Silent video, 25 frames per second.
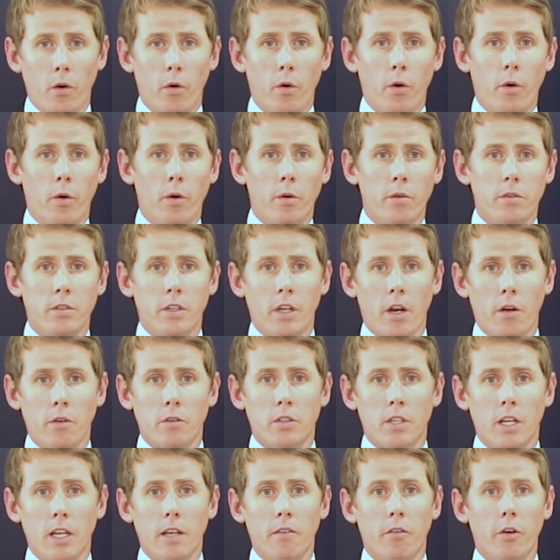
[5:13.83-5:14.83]
or
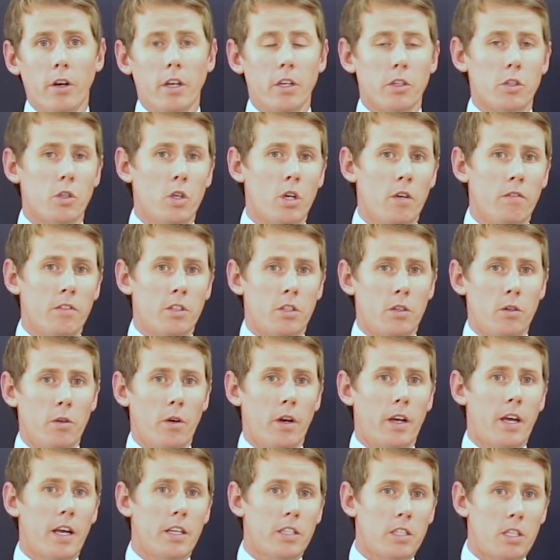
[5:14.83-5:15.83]
delivering a service to your
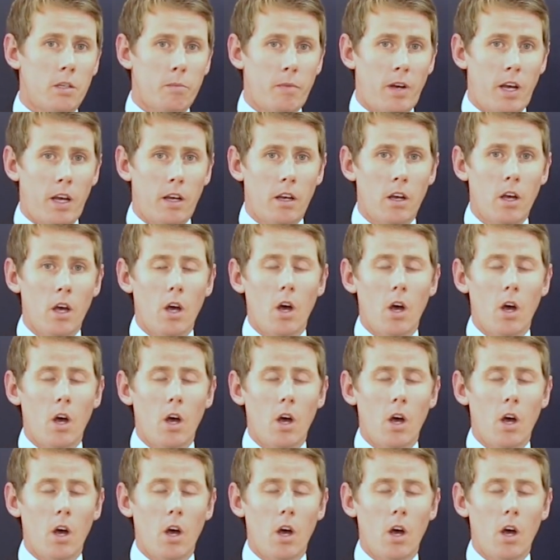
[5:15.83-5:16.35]
customer,